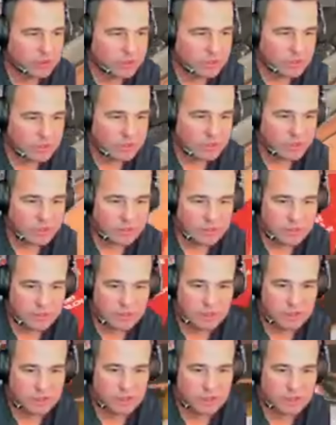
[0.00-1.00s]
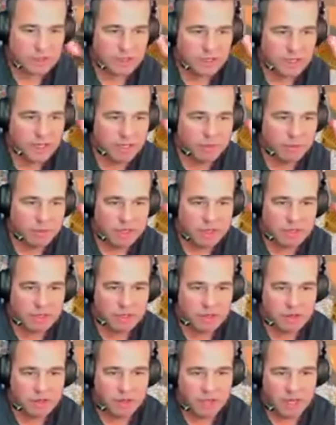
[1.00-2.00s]
get that thing animated
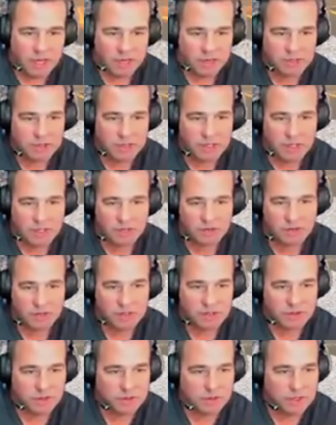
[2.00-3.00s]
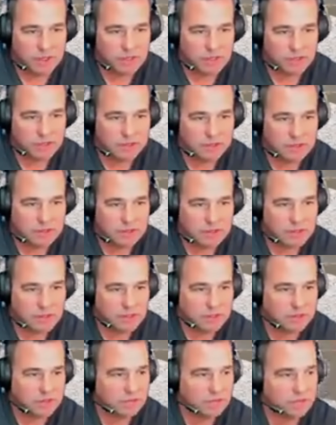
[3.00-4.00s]
outside of it so you guys can see it.
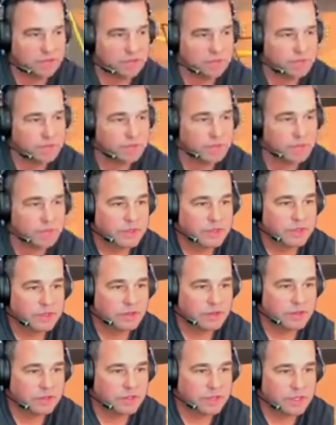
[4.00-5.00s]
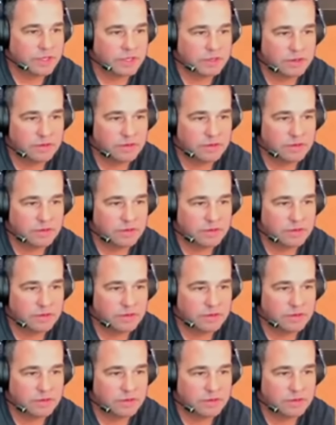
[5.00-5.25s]
Look at that.